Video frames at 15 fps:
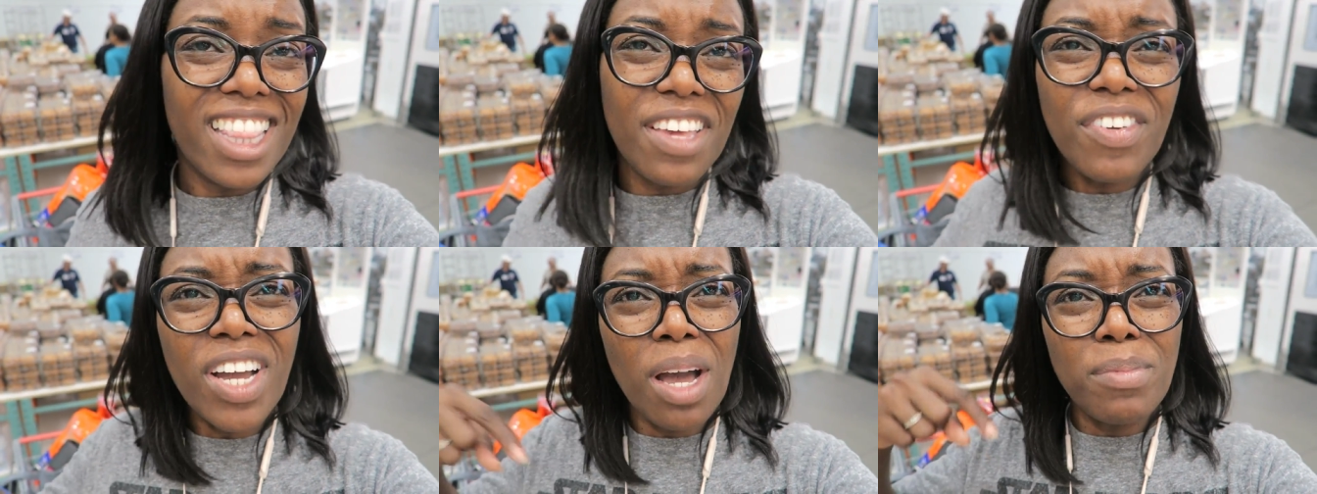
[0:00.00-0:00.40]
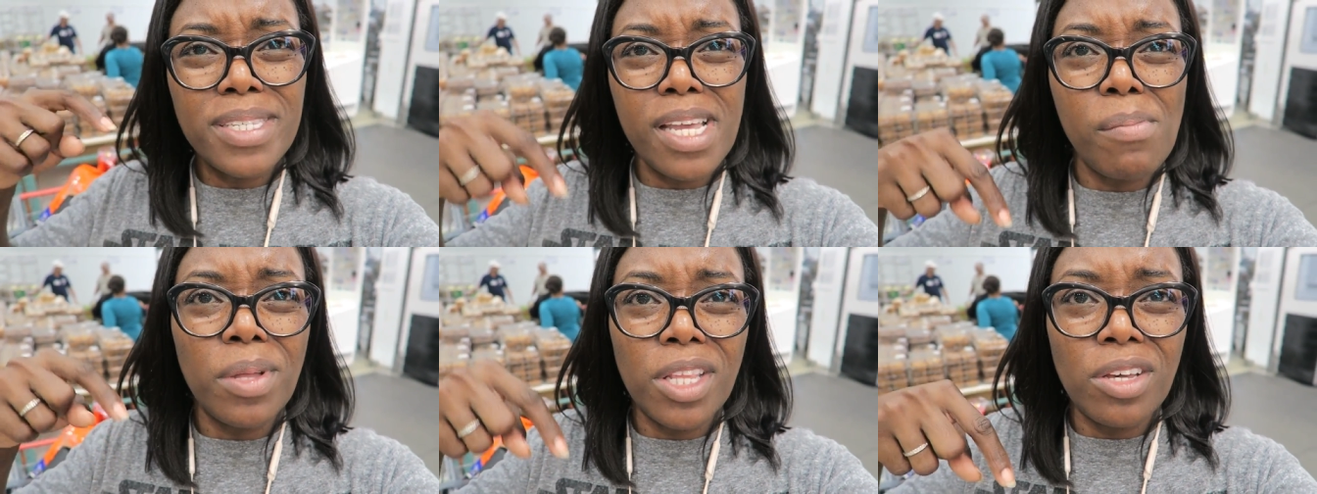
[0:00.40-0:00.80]
Leave a
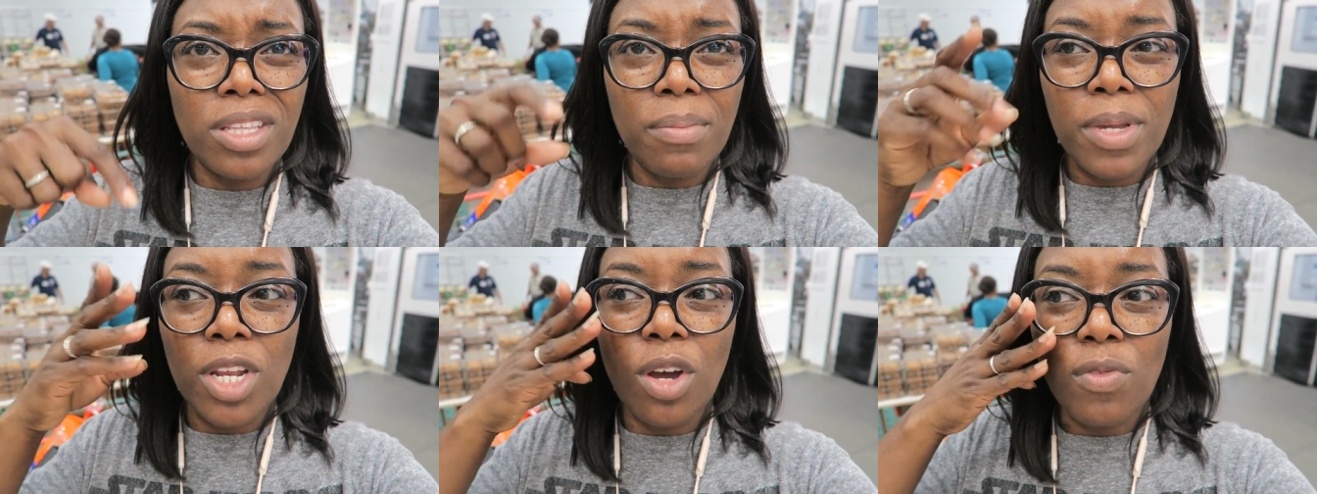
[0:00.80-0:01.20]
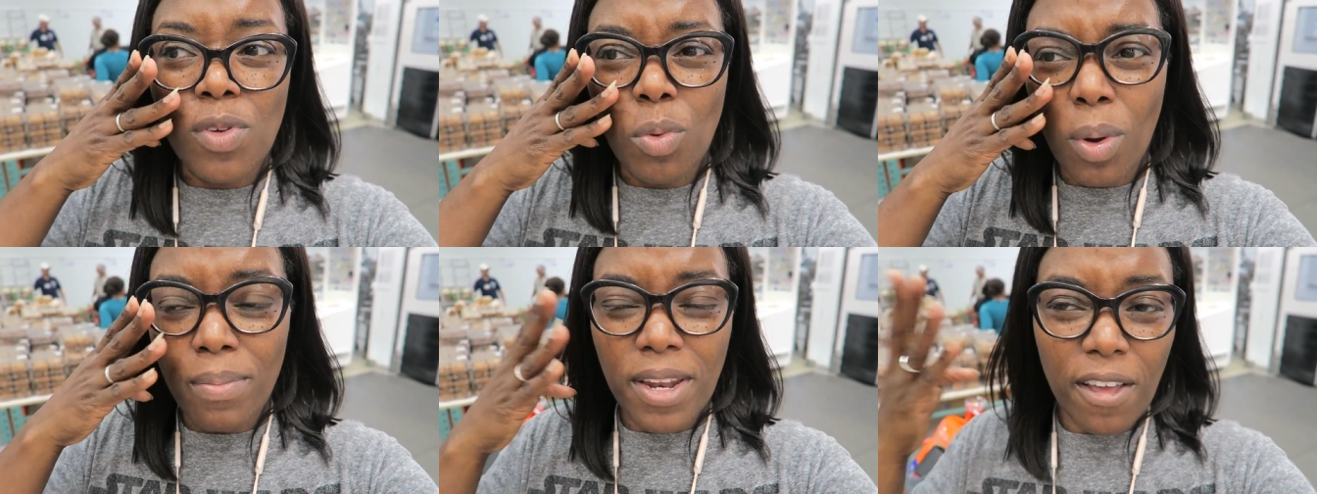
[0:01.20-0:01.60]
comment down below and let me know if
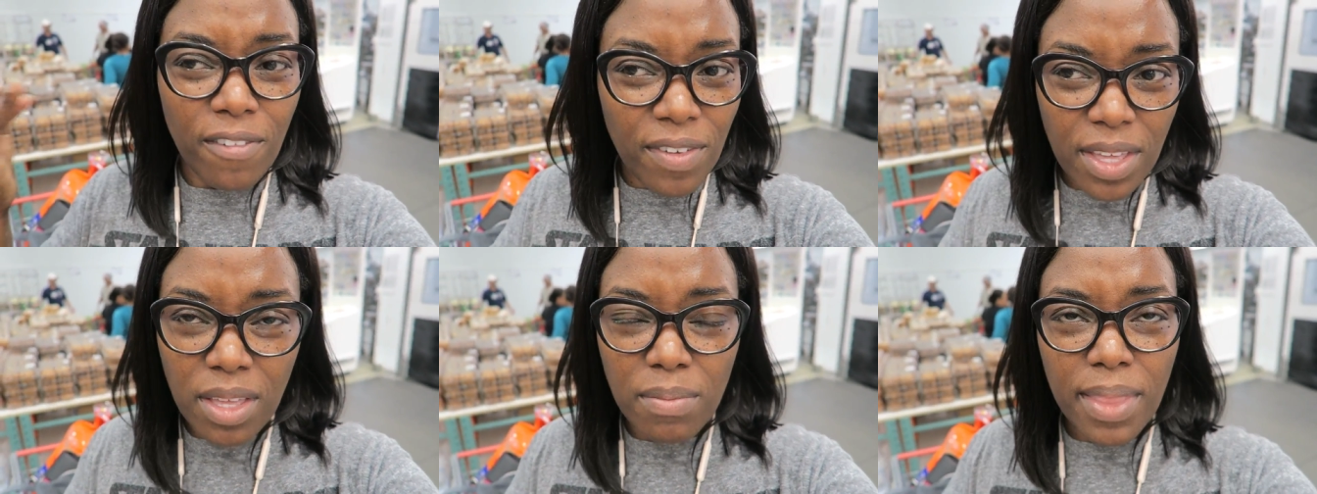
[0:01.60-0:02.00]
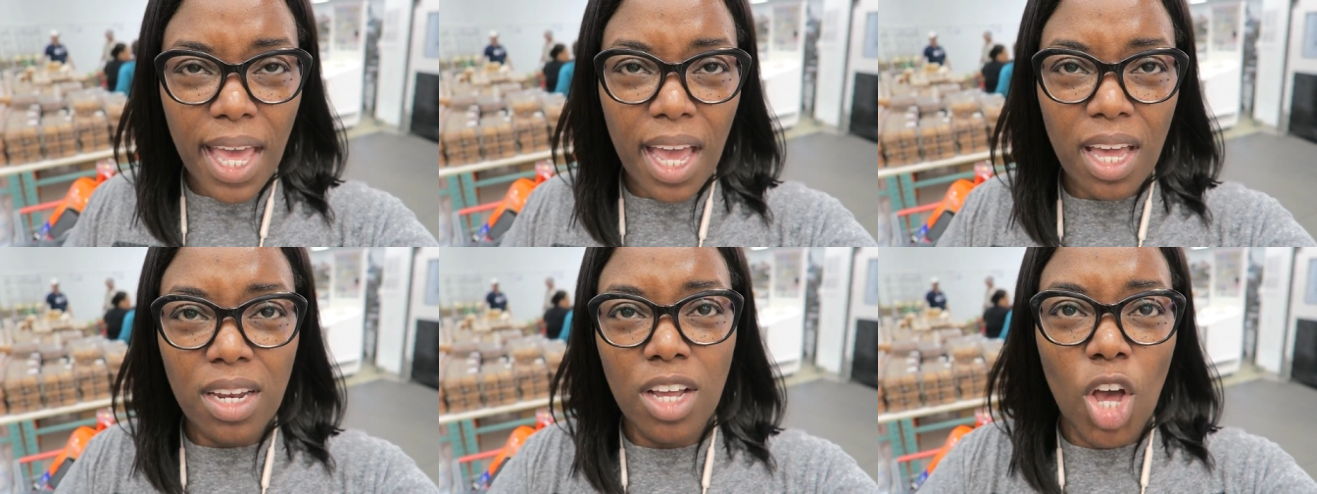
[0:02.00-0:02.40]
you want me to film
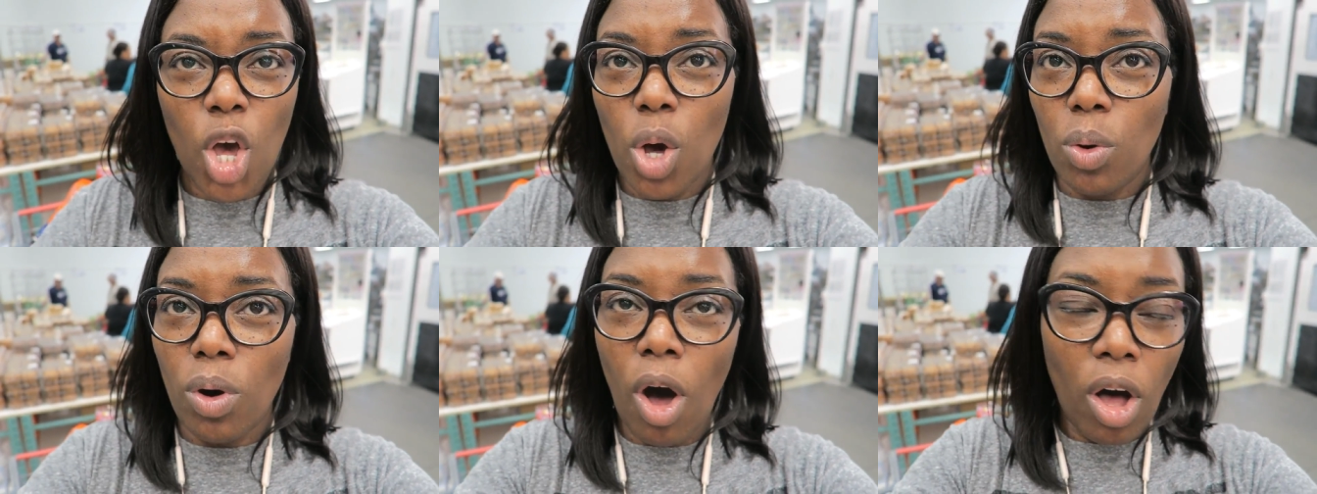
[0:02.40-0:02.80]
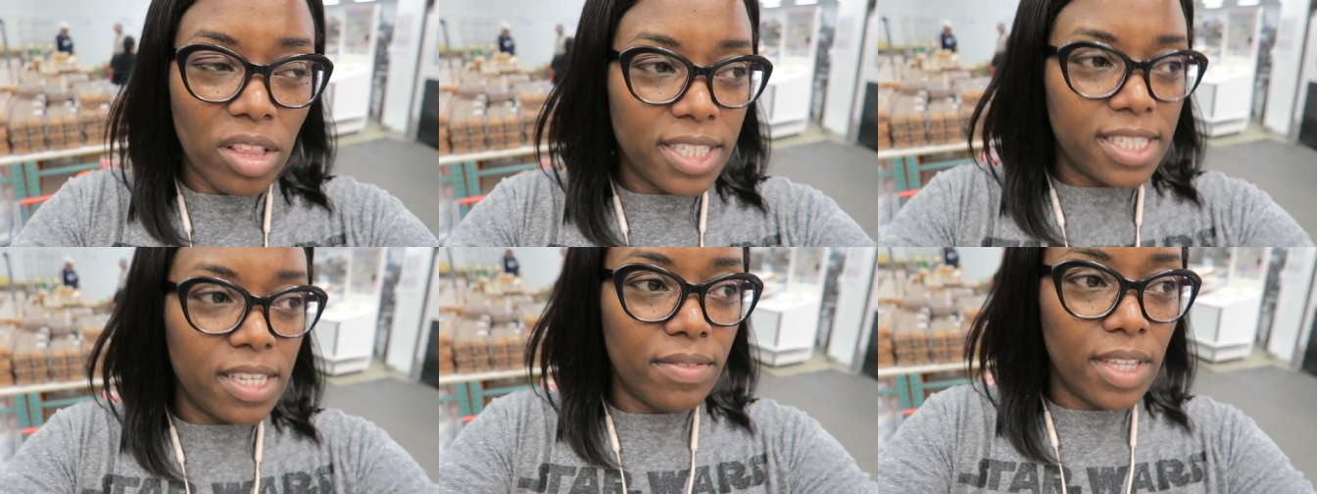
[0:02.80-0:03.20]
that,
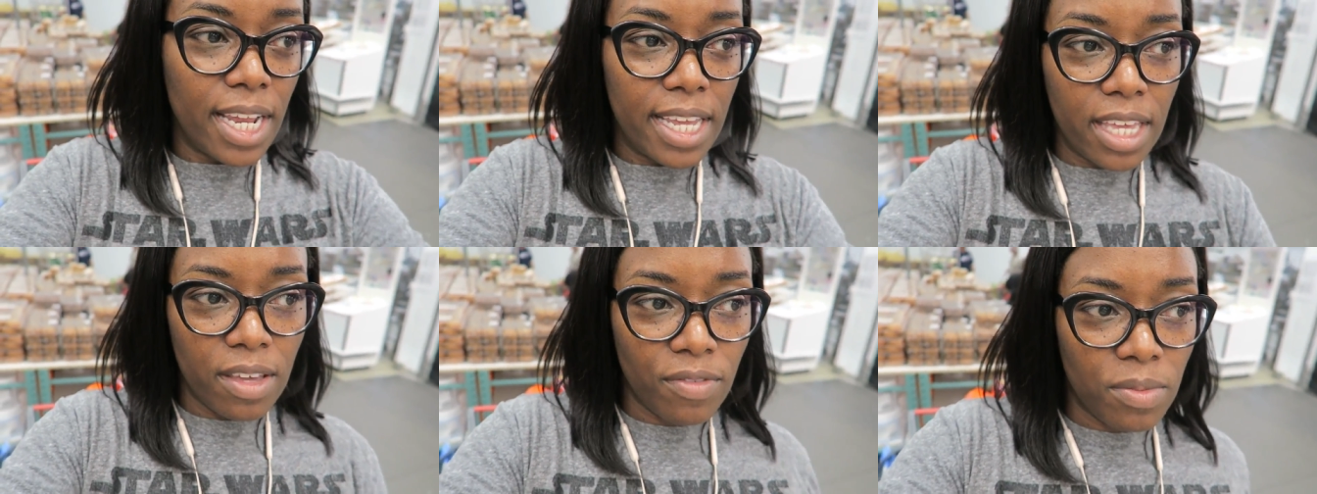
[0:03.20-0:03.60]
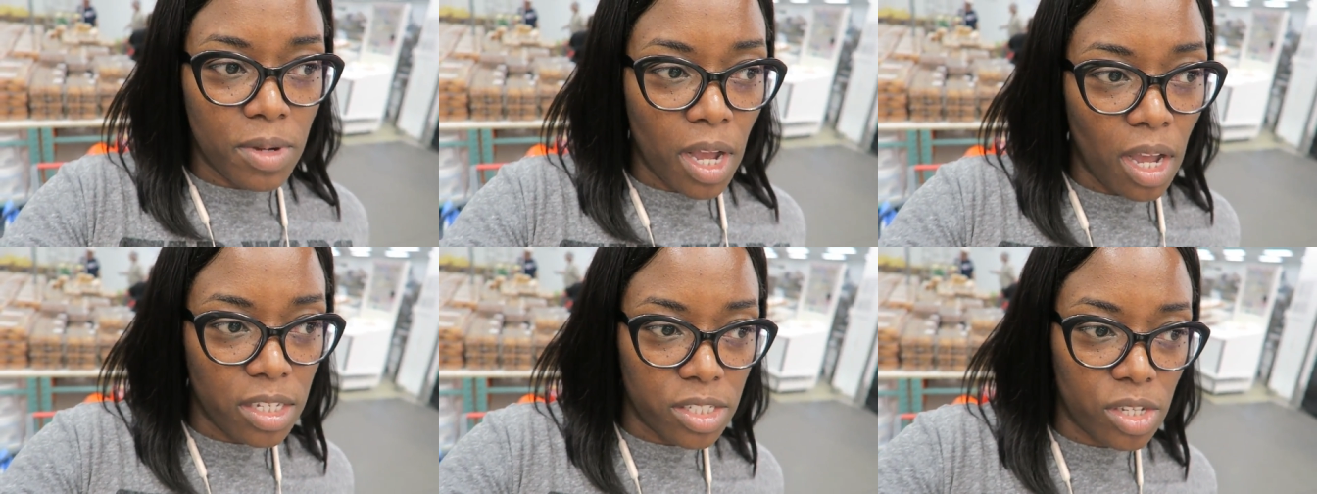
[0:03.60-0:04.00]
all the stuff that I get from
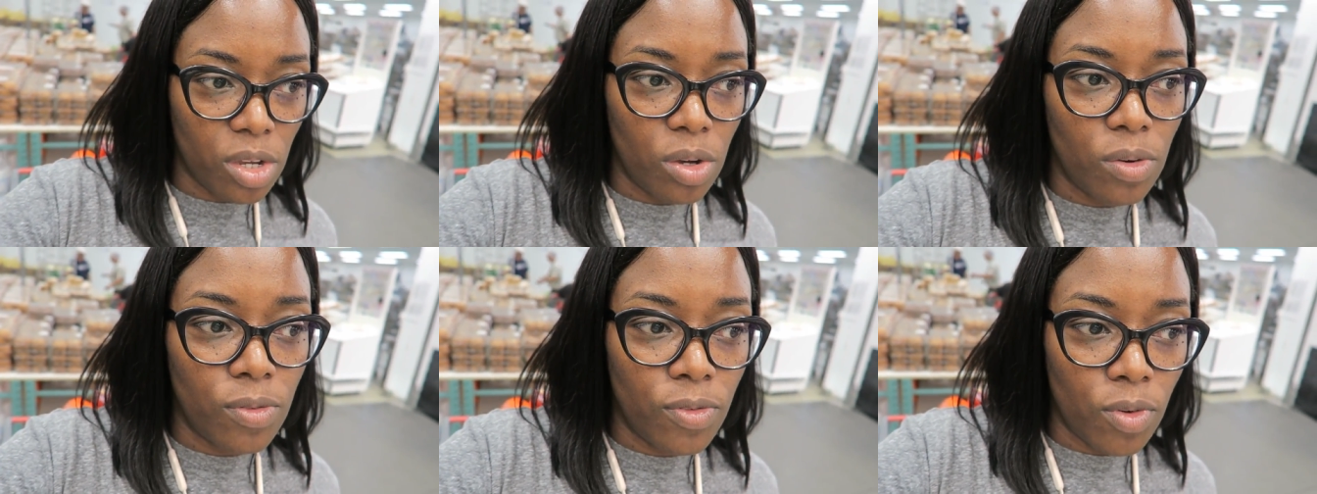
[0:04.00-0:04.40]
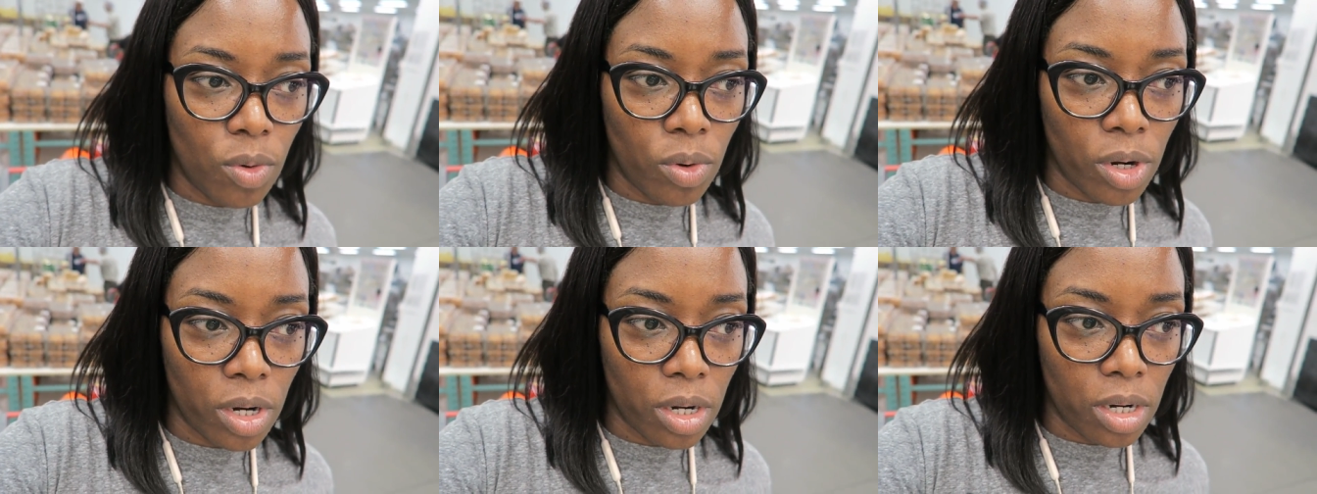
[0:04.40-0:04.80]
Costco
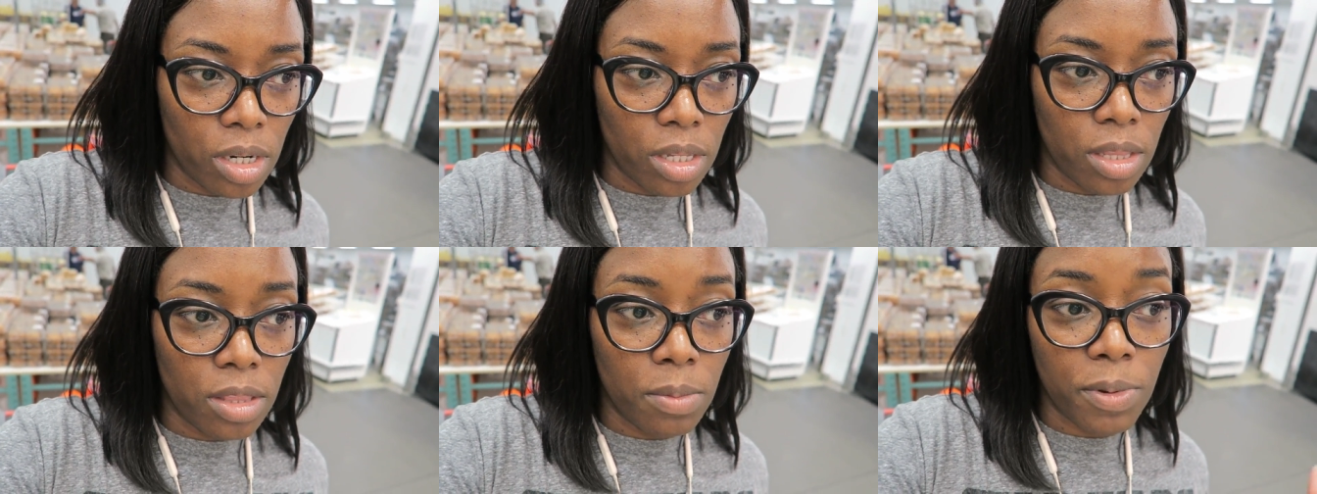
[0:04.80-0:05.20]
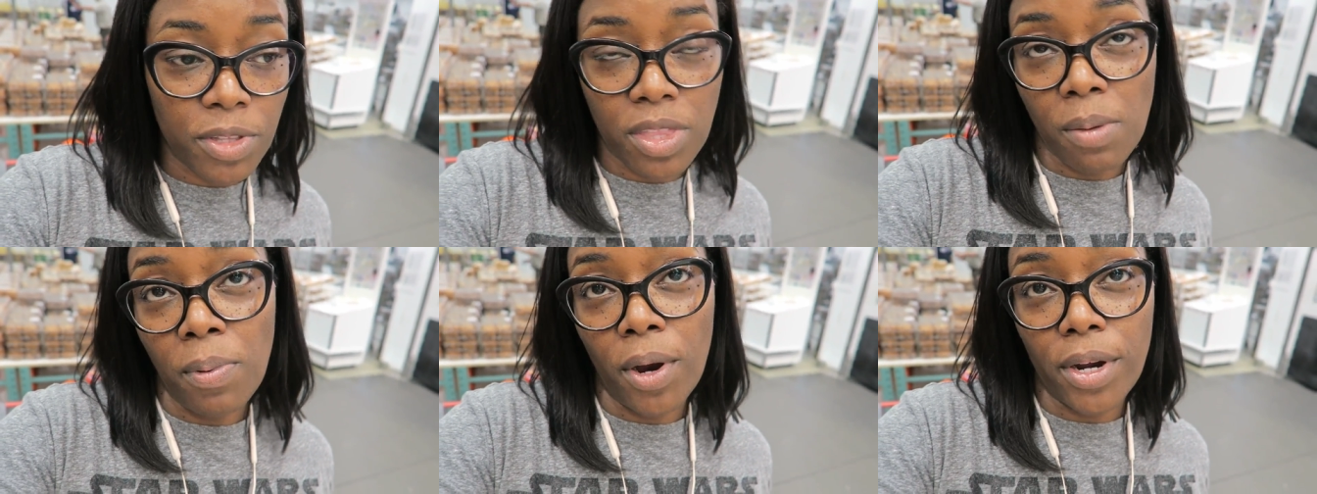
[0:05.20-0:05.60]
for the
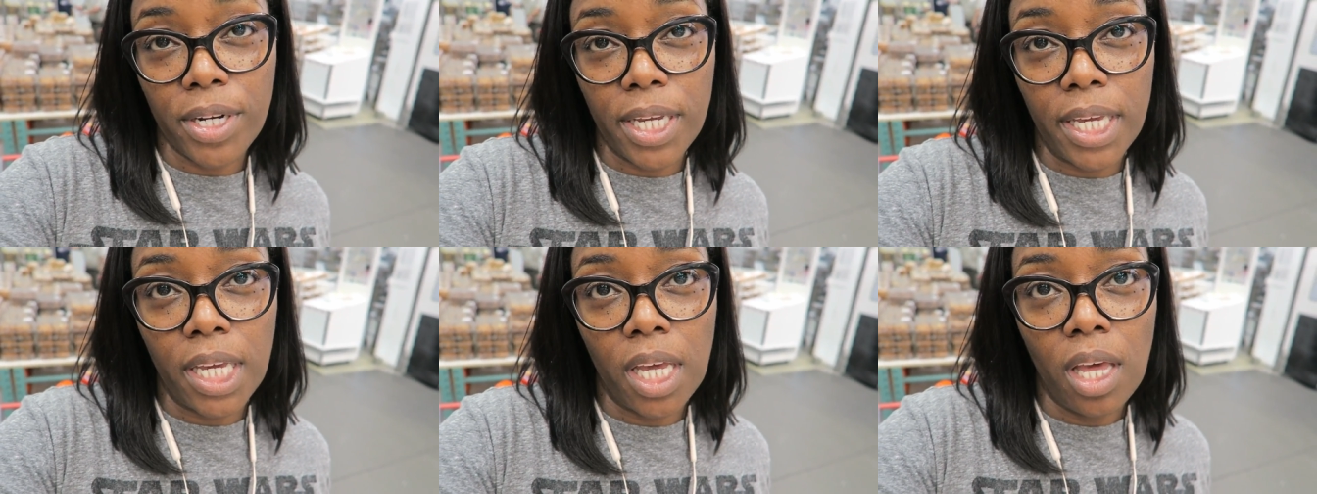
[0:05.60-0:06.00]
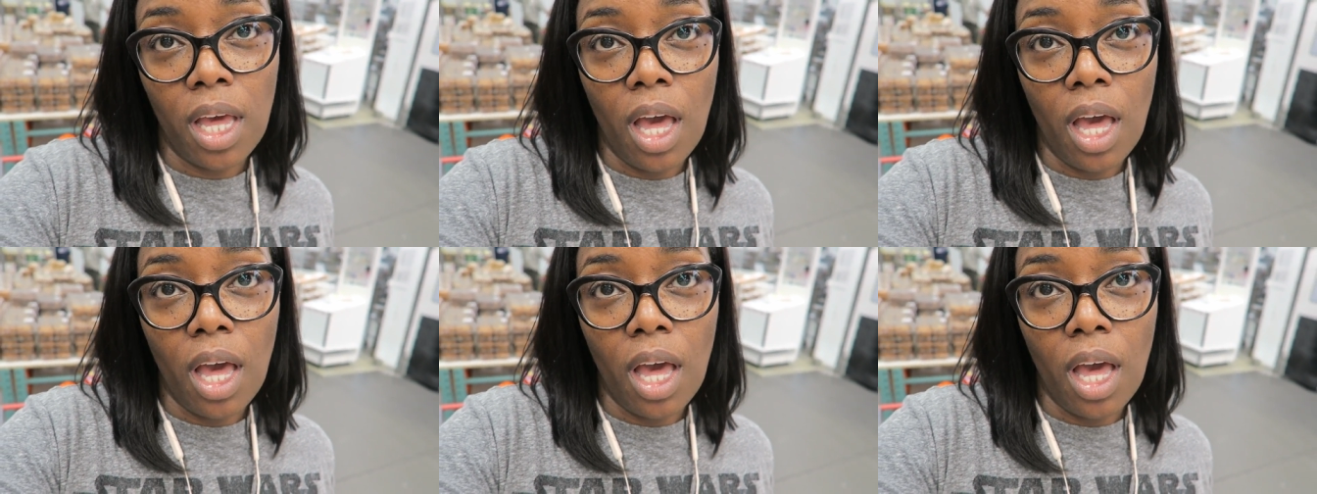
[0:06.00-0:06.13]
birthday party.